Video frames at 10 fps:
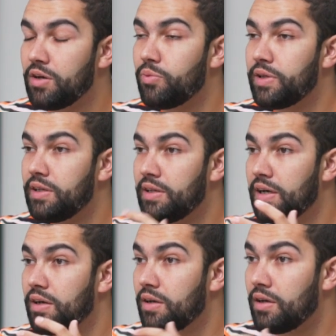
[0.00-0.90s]
within
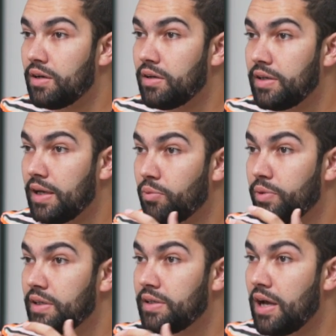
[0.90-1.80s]

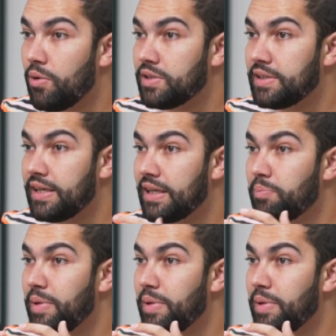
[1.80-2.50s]
the hours they get